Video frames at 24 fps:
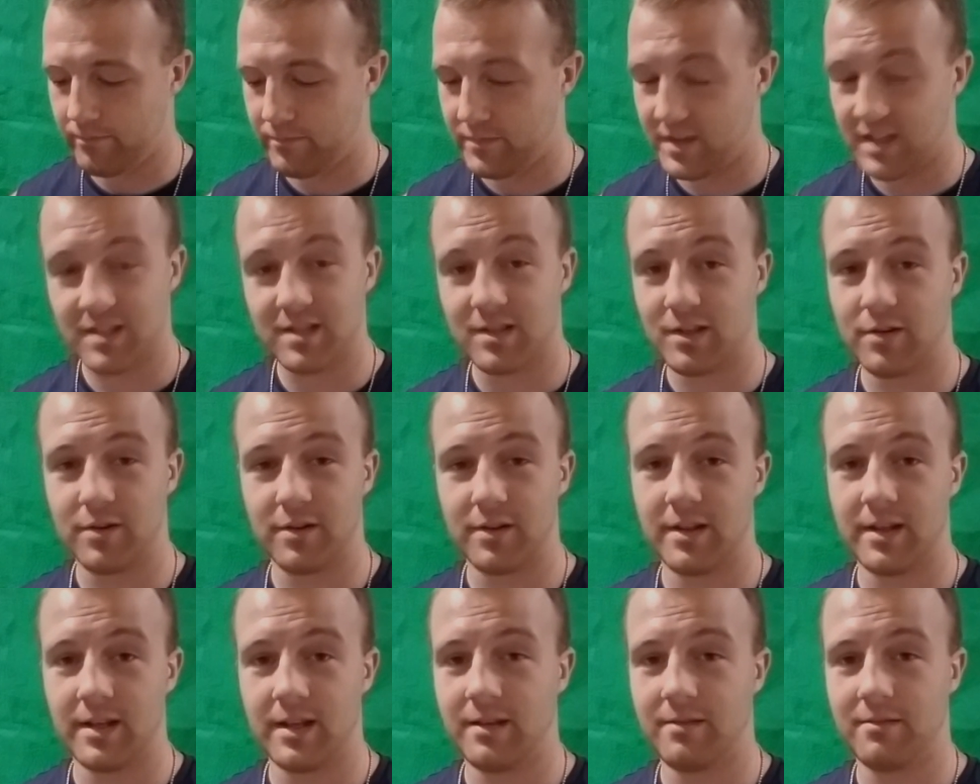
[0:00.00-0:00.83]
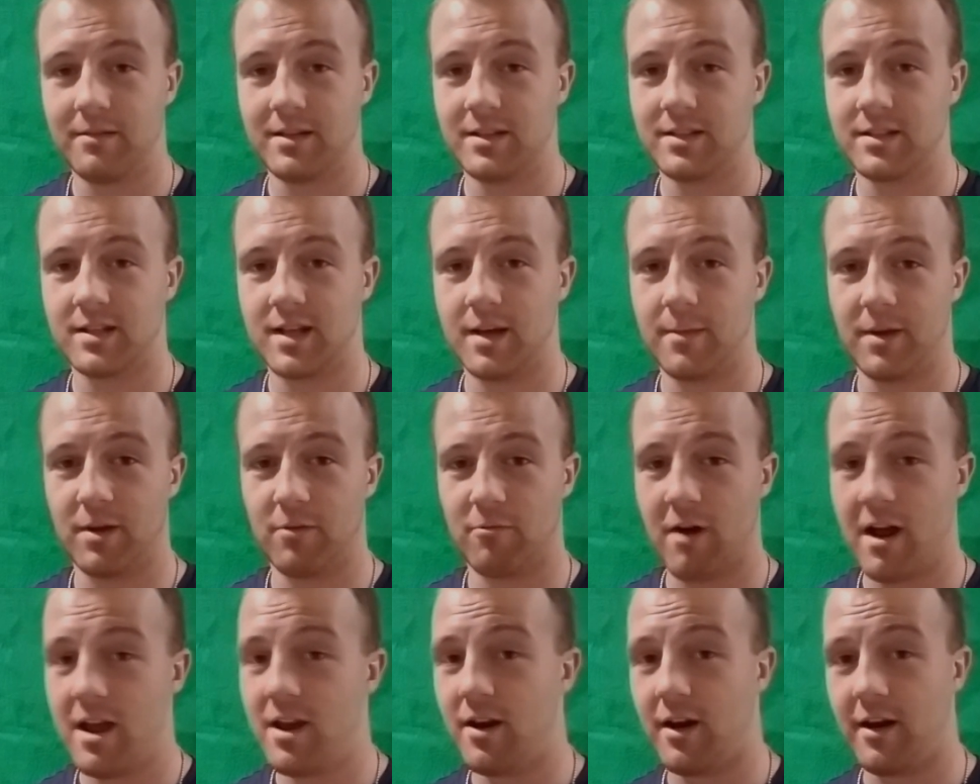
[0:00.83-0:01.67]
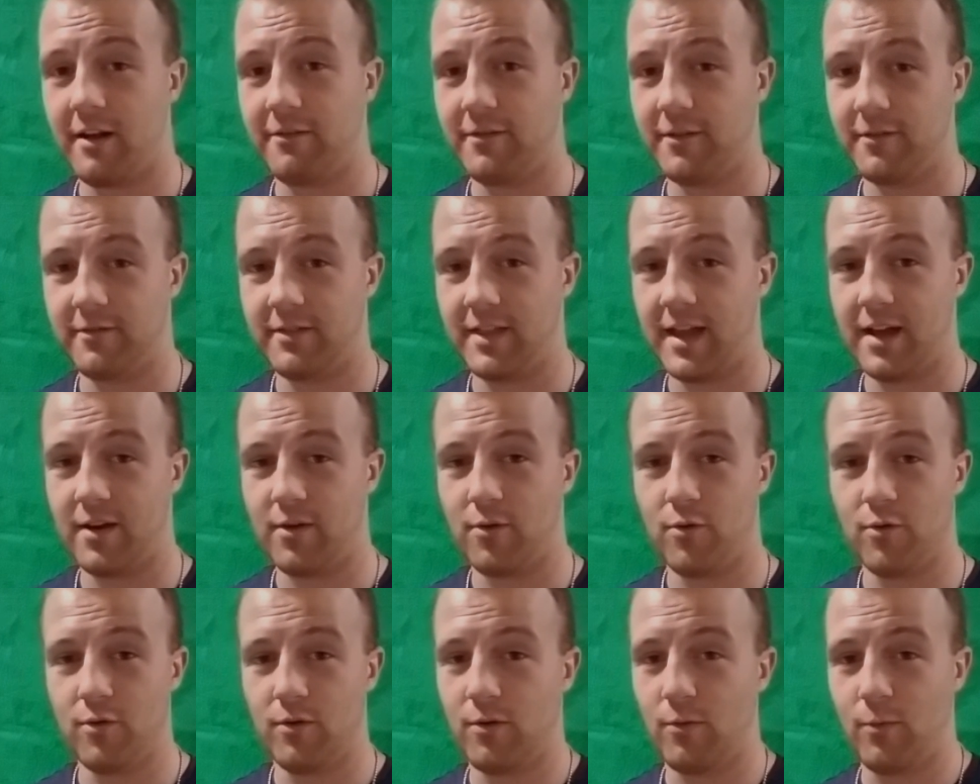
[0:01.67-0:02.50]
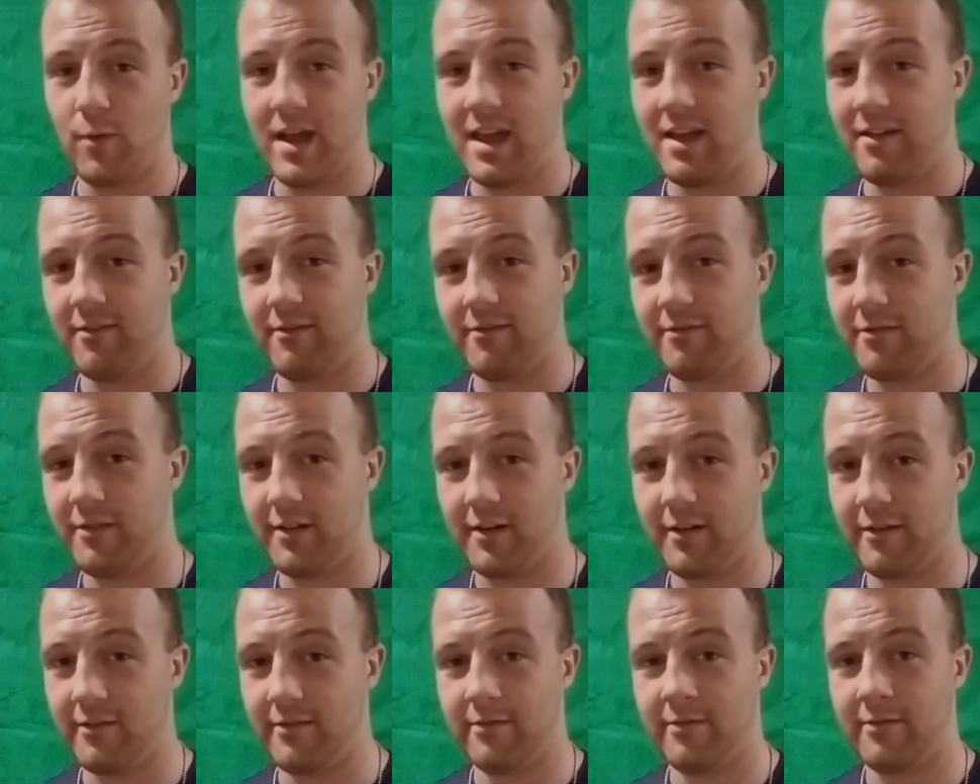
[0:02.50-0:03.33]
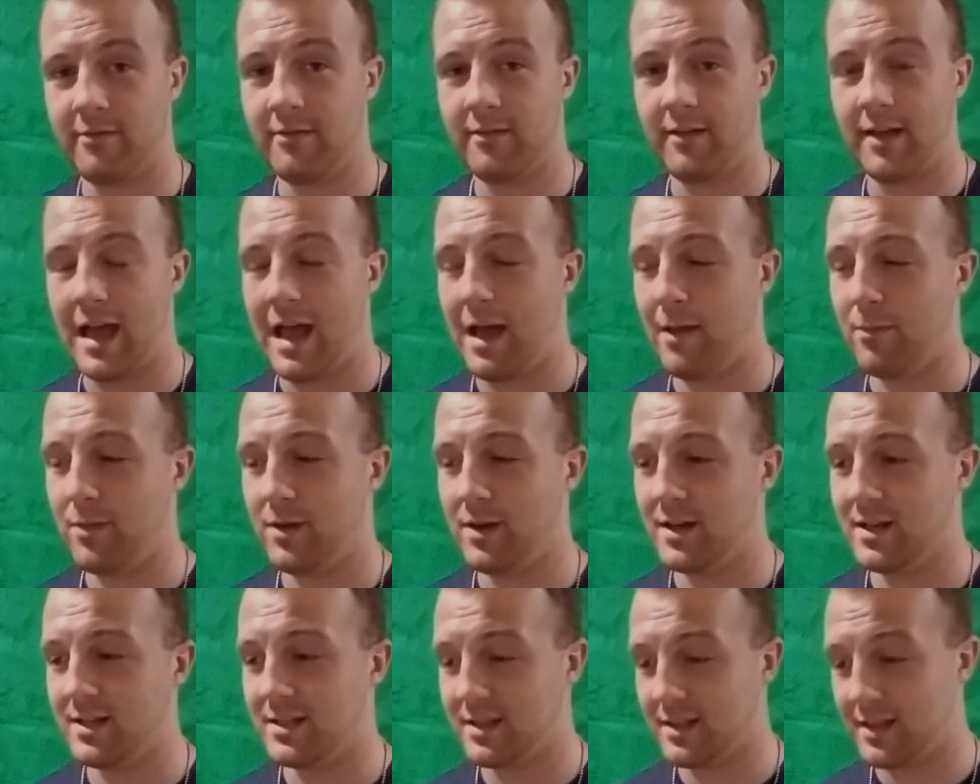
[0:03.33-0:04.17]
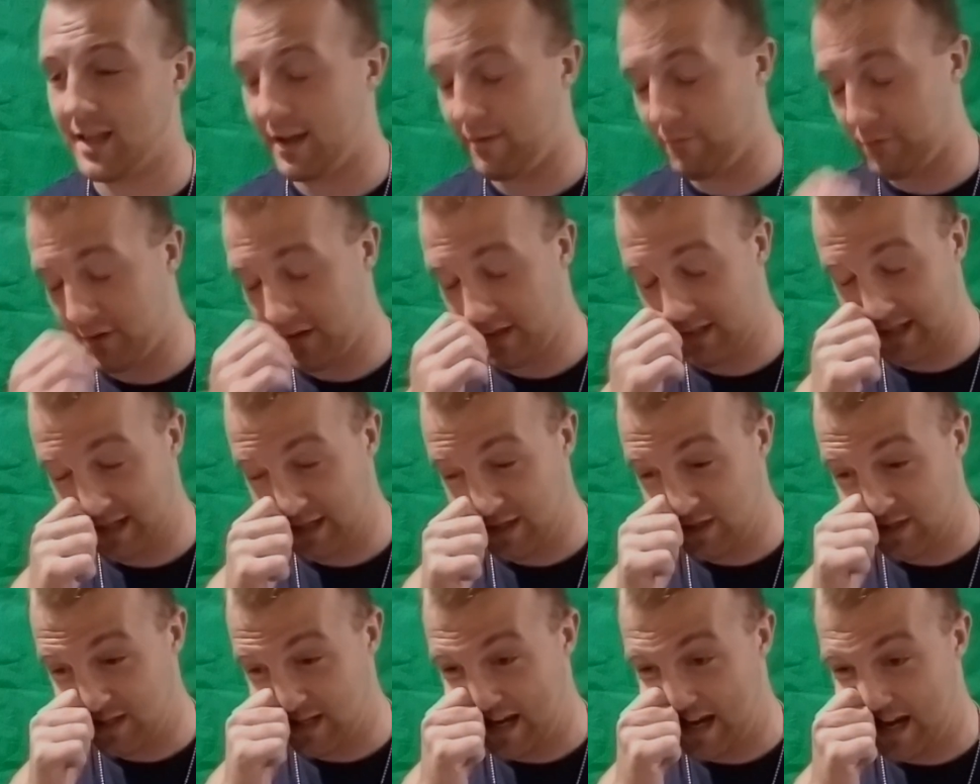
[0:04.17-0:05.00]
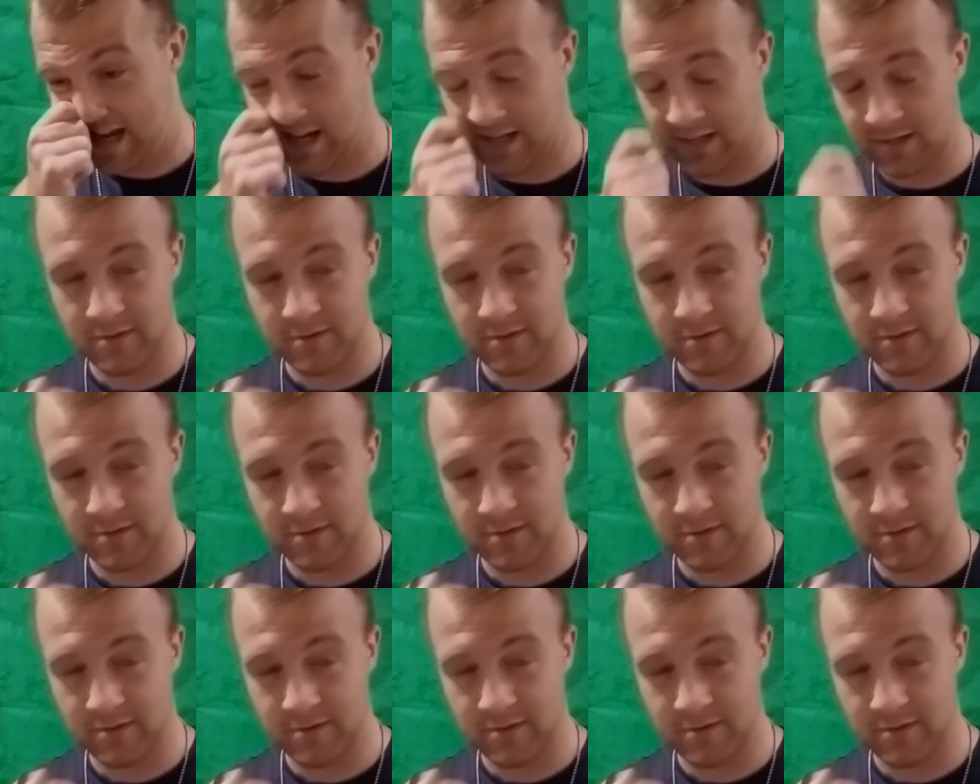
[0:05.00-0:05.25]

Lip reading: This literally is coming right off of that whole wave of happiness and thankfulness I just had.